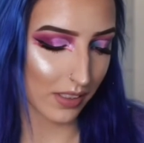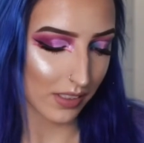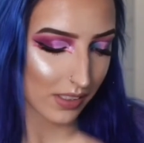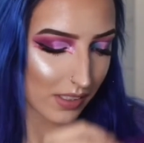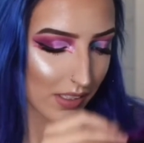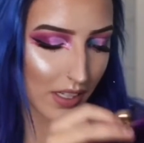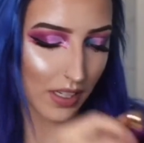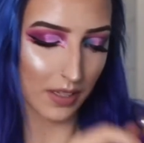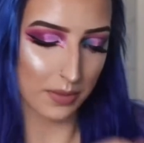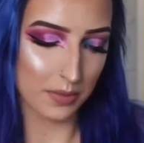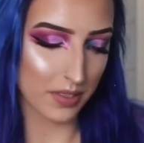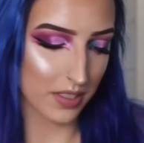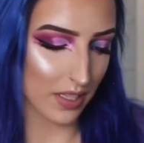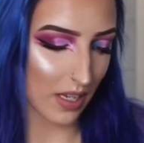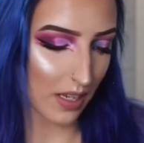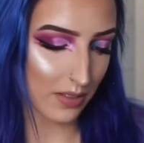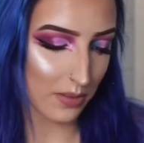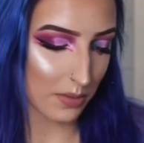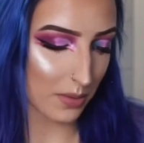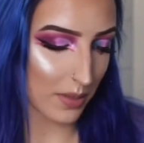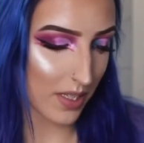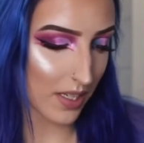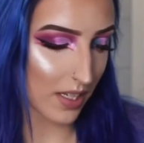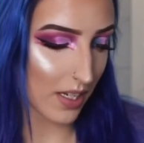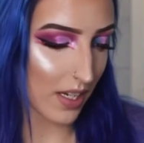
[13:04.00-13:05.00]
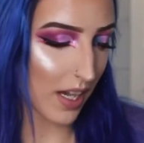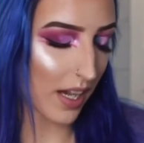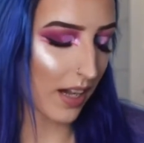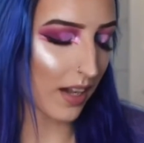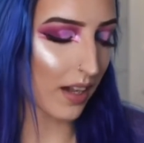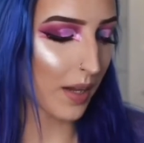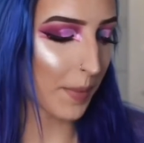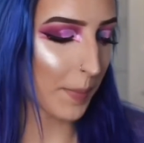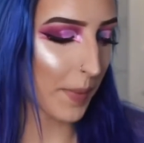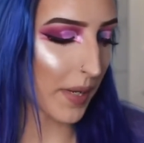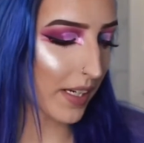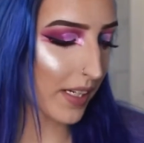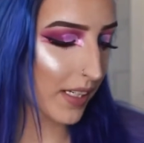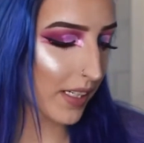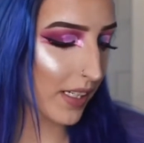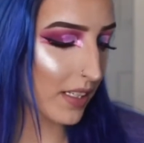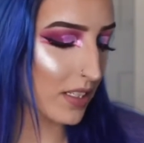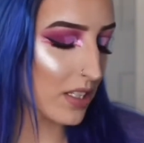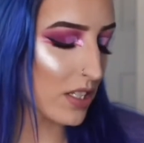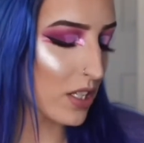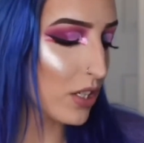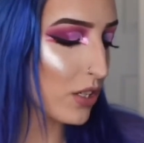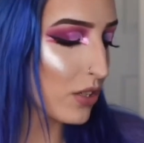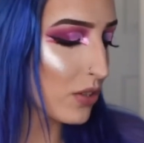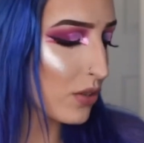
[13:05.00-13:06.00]
obsessed with it. I didn't get
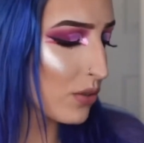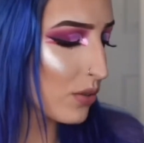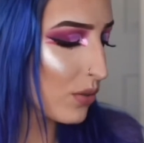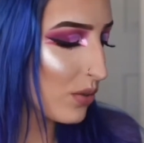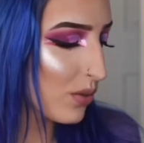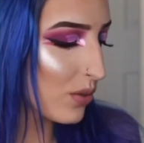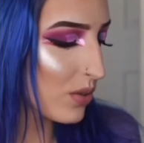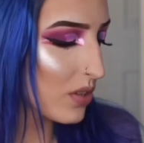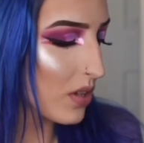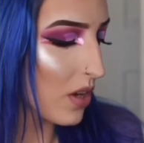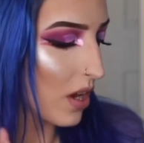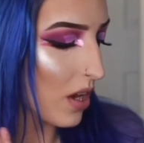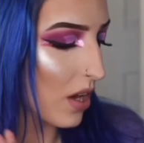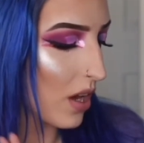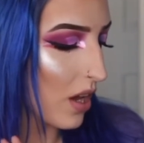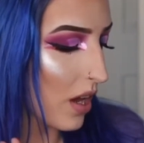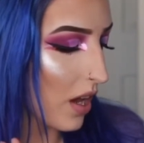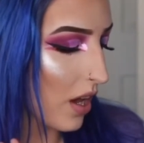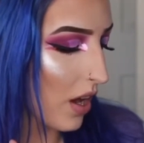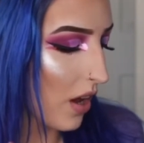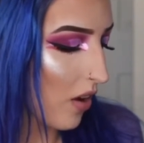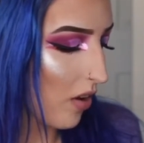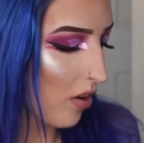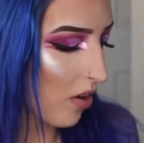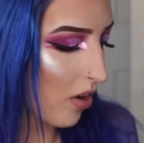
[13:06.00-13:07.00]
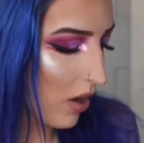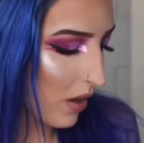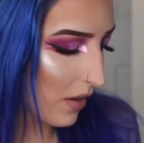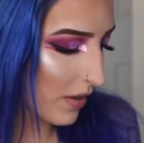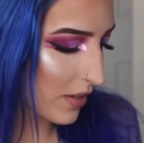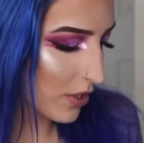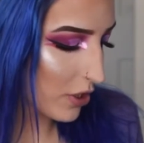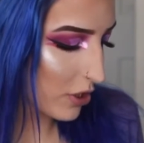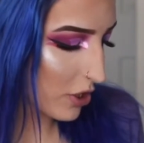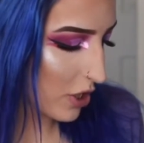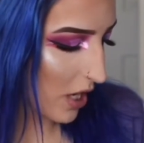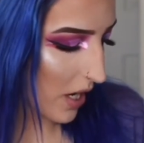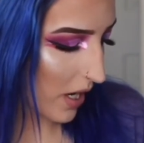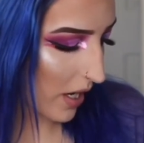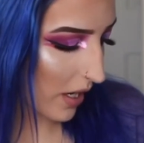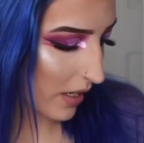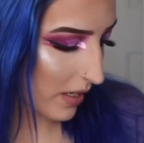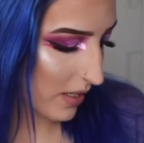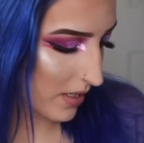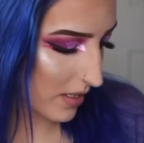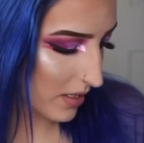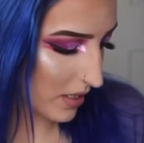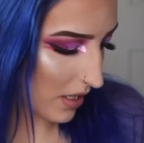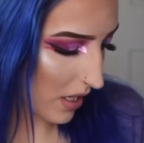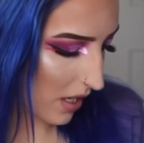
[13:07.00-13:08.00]
to use all the
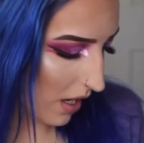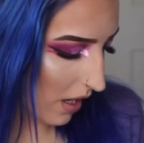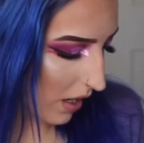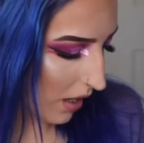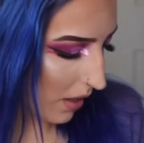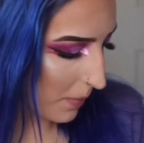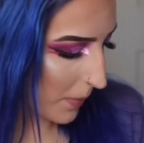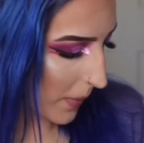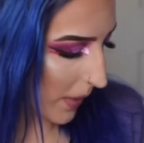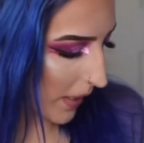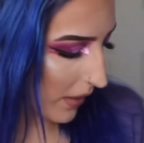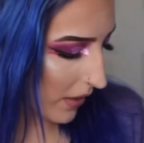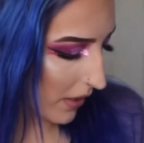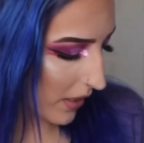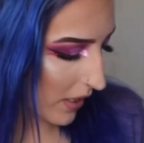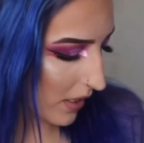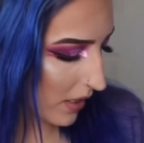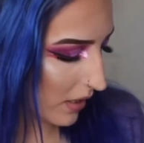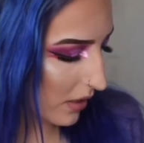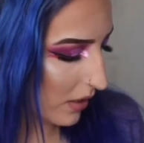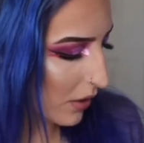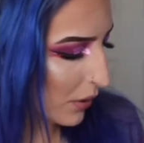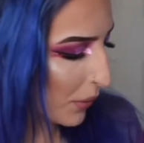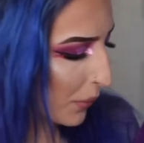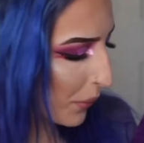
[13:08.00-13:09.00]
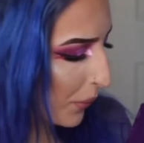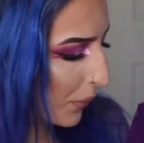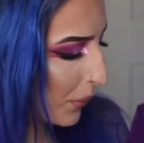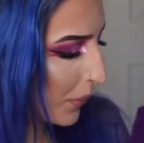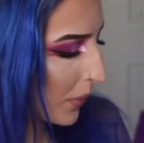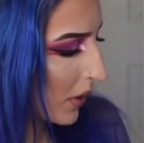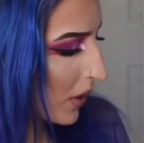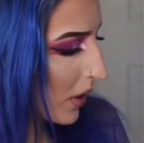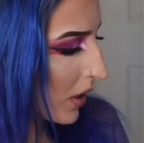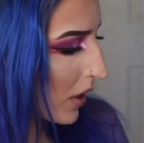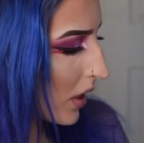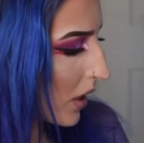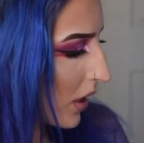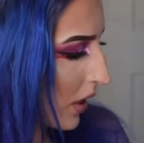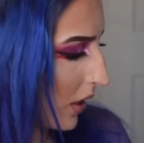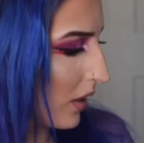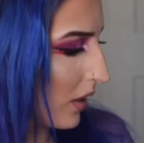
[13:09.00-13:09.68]
shades. I think the